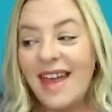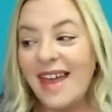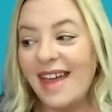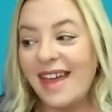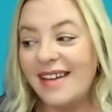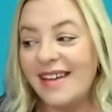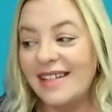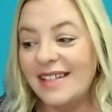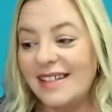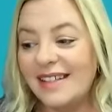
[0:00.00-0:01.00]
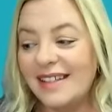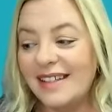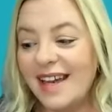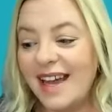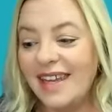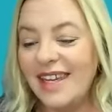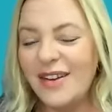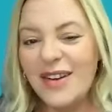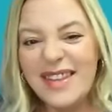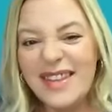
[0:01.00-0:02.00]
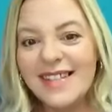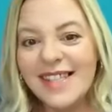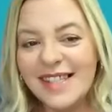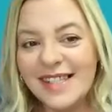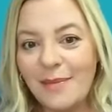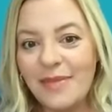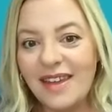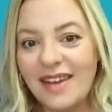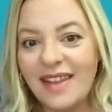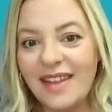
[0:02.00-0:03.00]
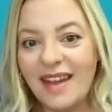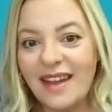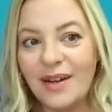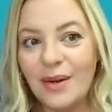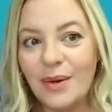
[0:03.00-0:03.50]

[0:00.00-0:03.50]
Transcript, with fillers: And, you know, I think this is something that